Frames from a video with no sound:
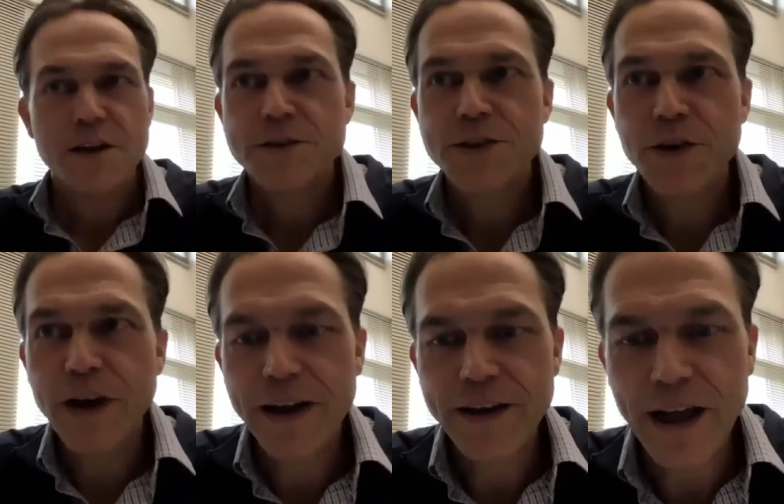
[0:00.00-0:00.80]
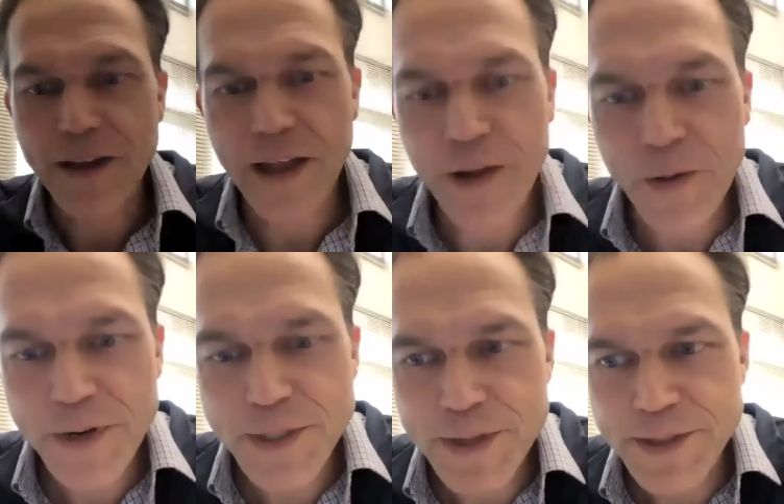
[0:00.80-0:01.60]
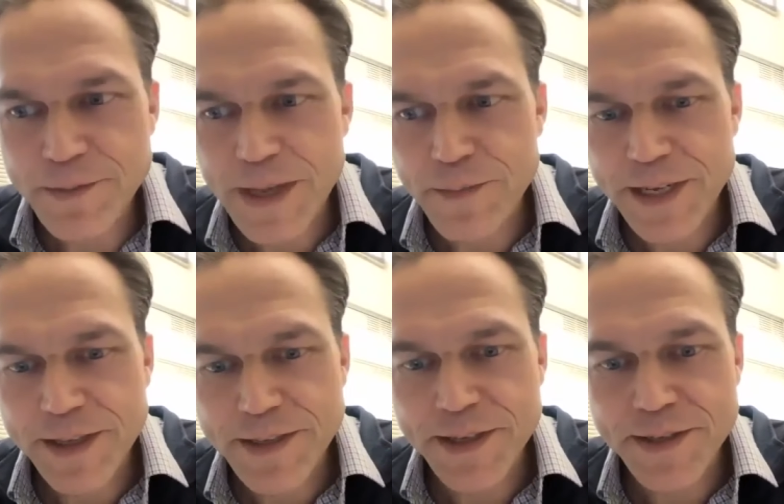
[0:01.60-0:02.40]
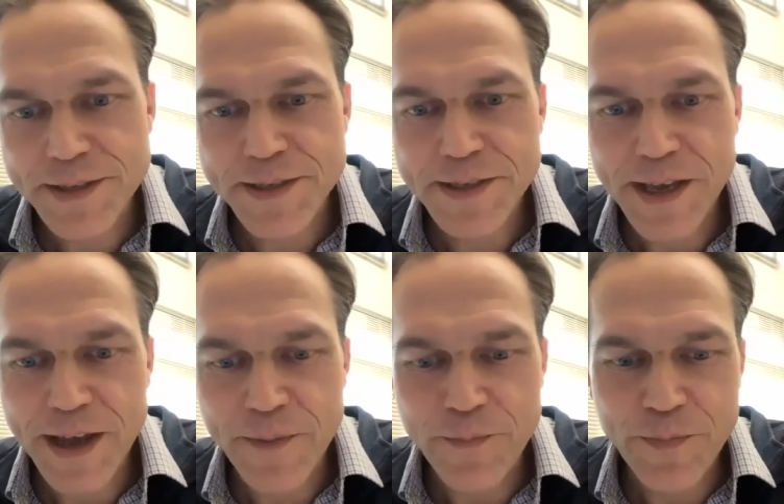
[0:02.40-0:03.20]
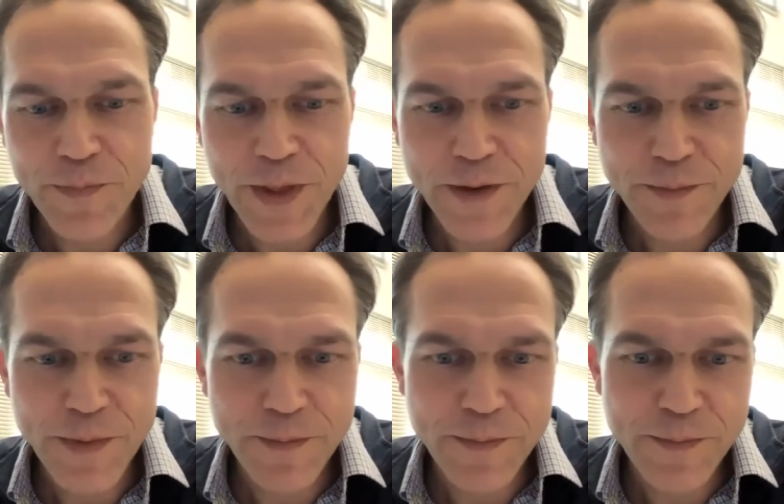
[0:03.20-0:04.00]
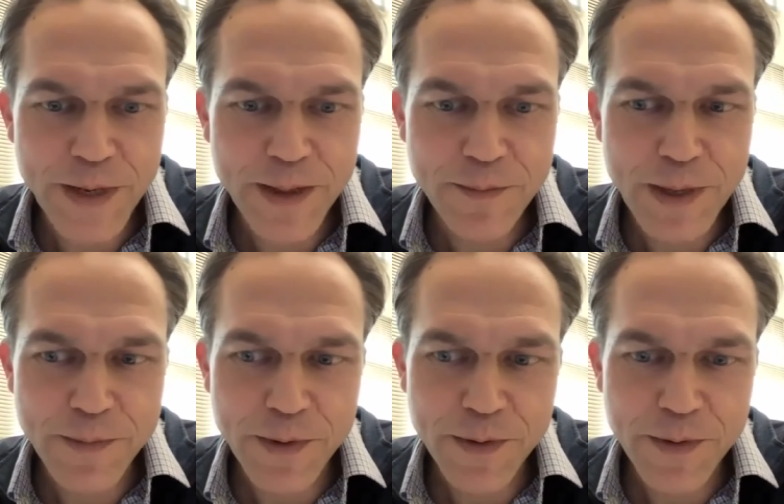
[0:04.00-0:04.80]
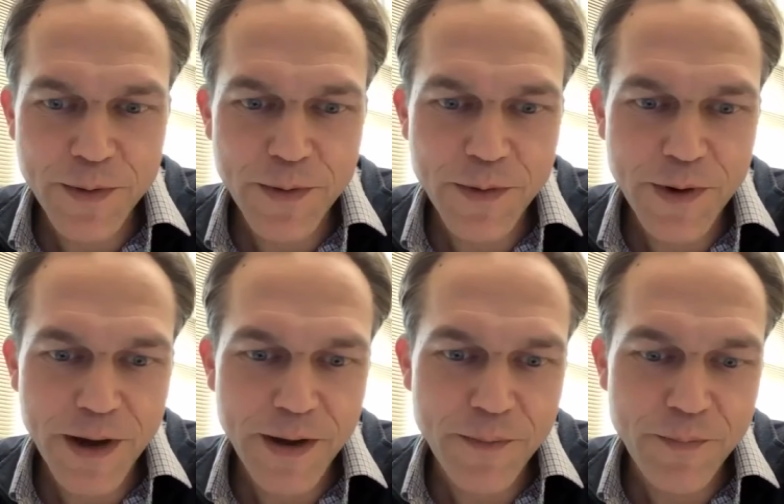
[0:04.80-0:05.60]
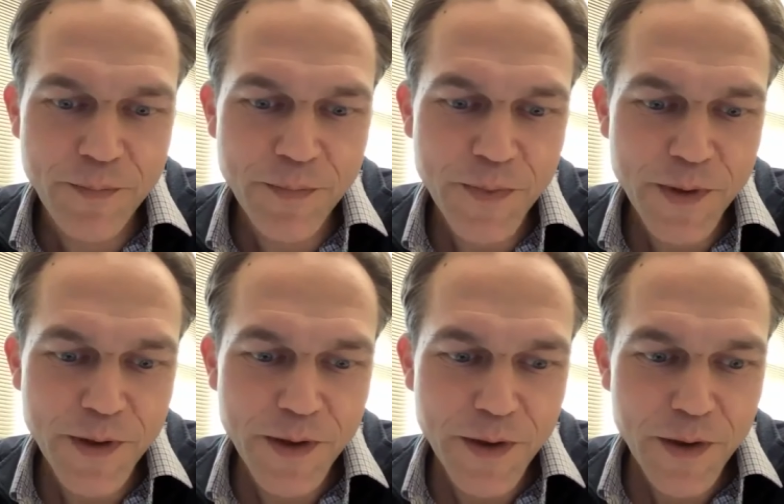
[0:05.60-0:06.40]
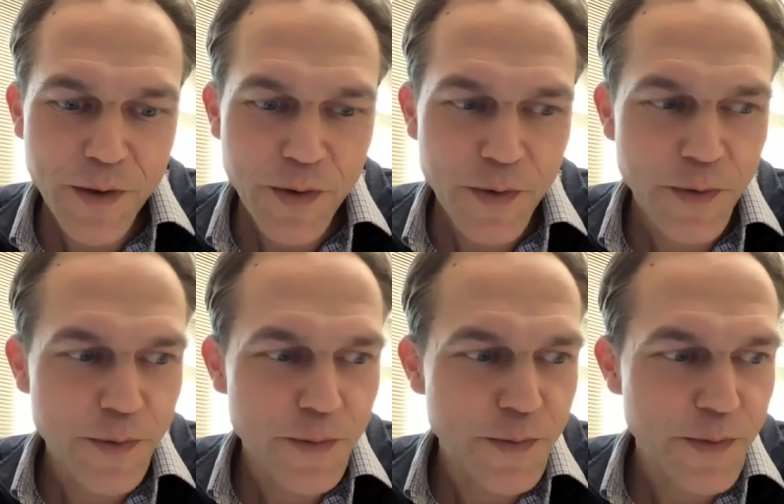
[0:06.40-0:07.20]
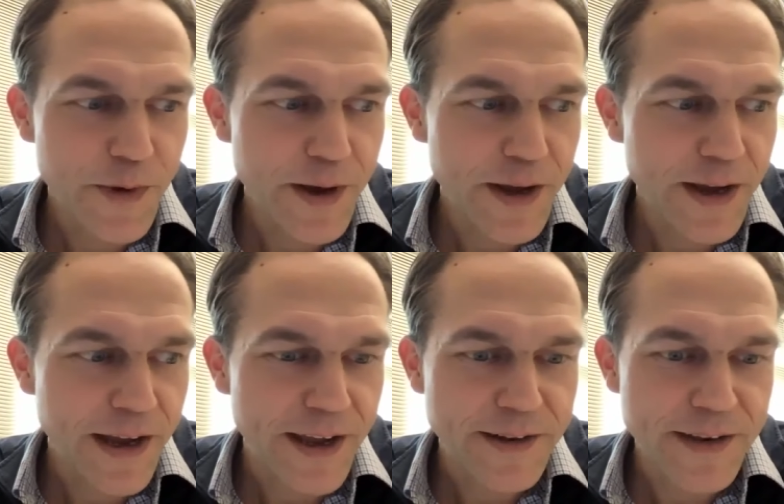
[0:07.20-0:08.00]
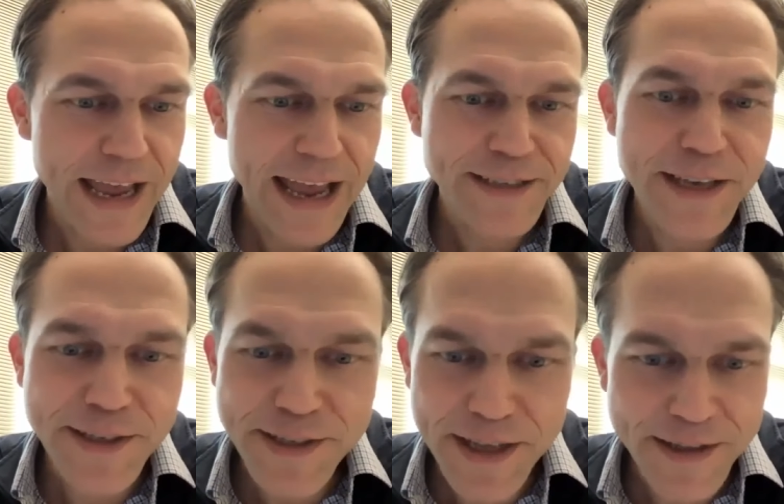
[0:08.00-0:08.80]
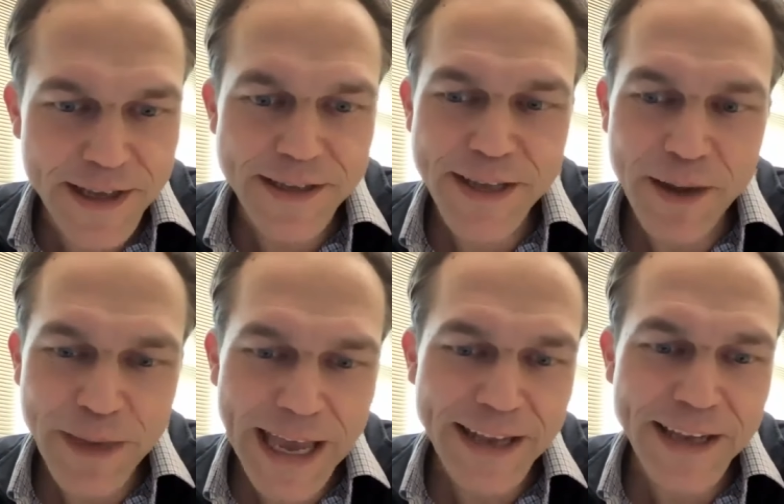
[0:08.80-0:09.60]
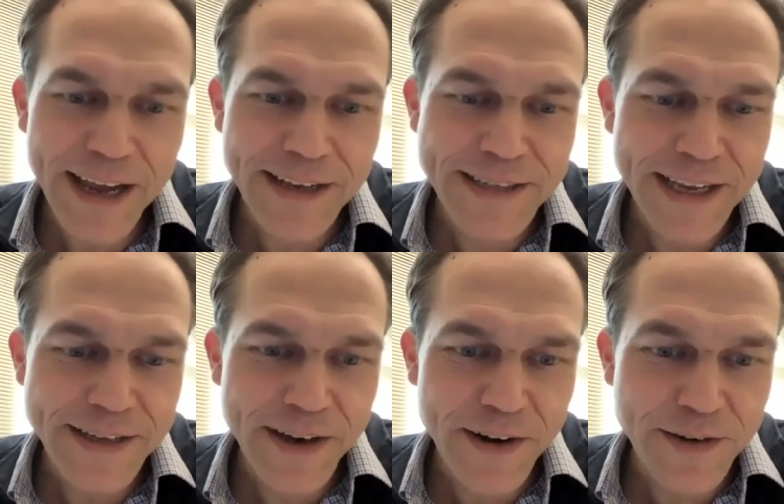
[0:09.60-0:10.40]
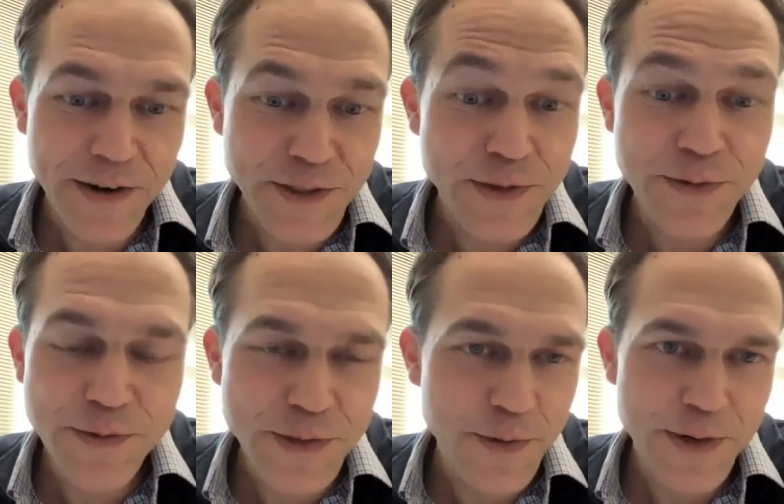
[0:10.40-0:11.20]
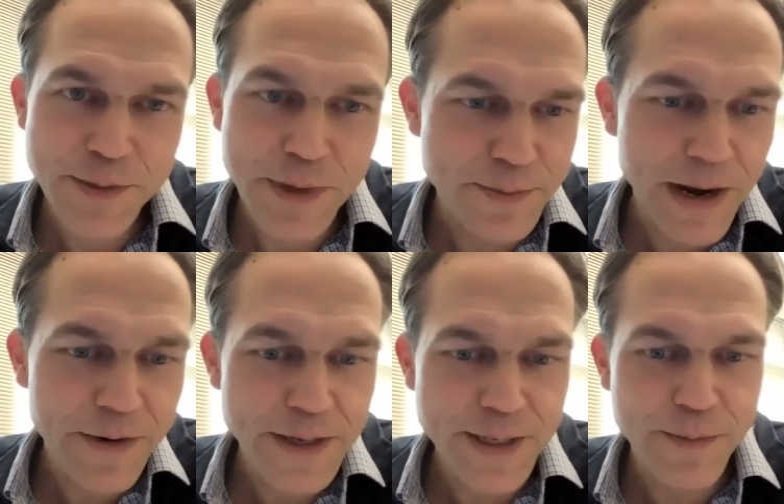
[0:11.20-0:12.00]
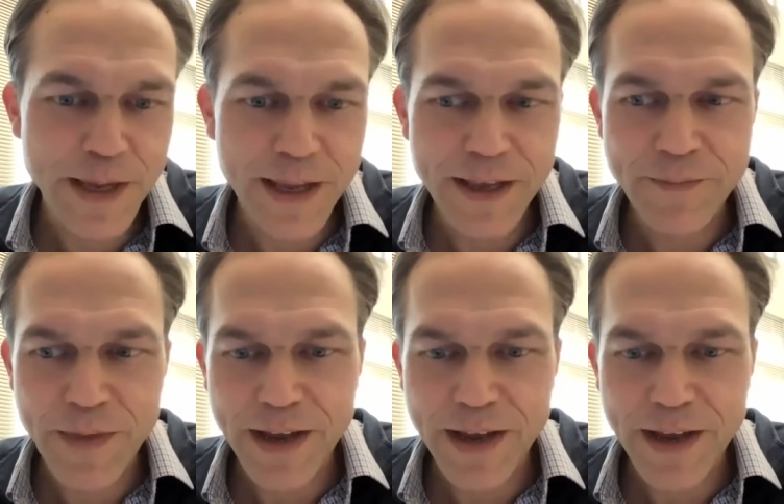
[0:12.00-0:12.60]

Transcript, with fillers: So I, I, I, want to spend some time, particularly since um, you know many of the people who um, who uh, access the the TomKat content are are students who are aspiring to be